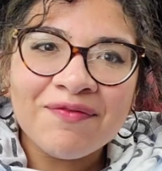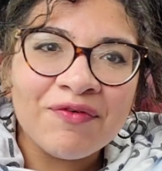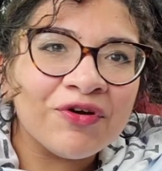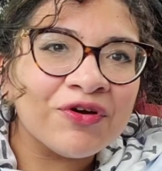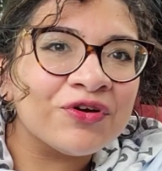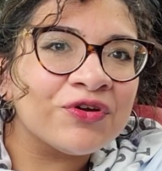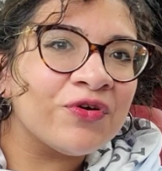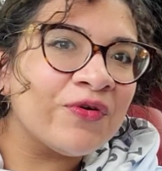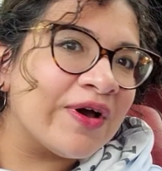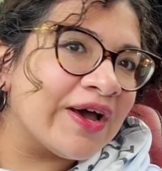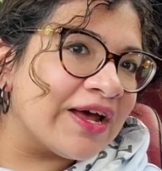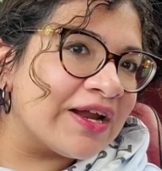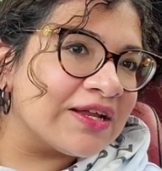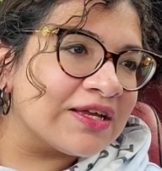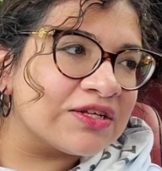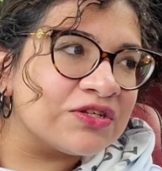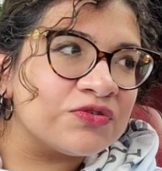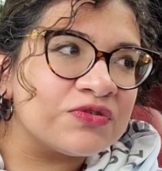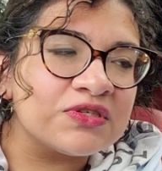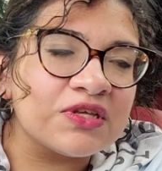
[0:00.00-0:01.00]
we're gonna go ahead and
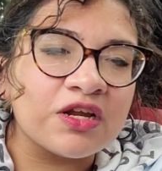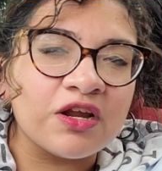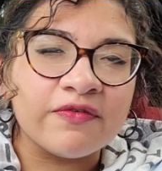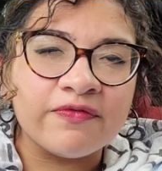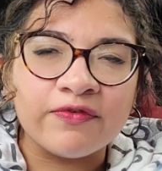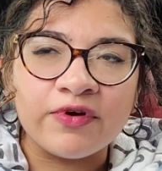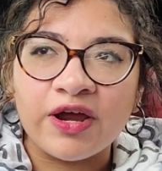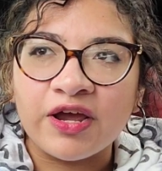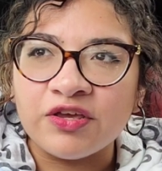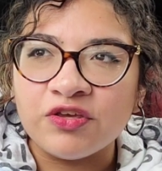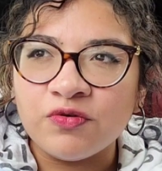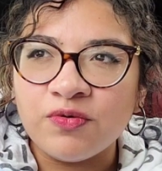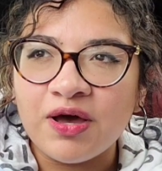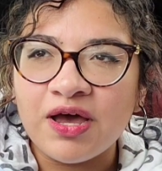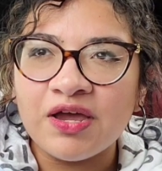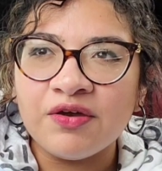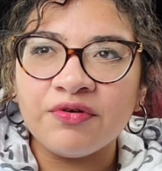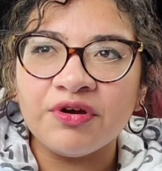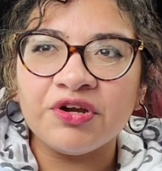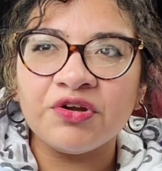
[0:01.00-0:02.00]
get you set up for
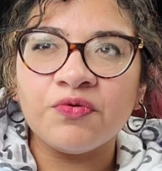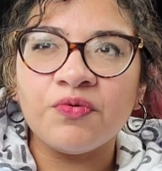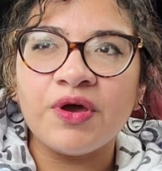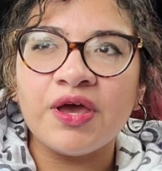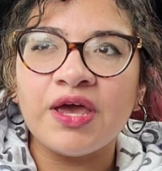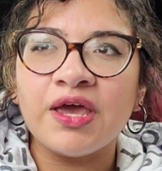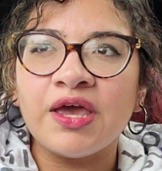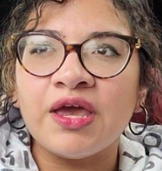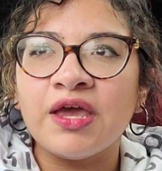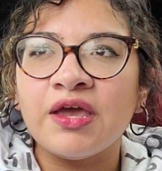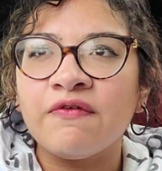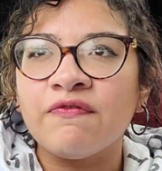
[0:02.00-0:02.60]
IUI right away.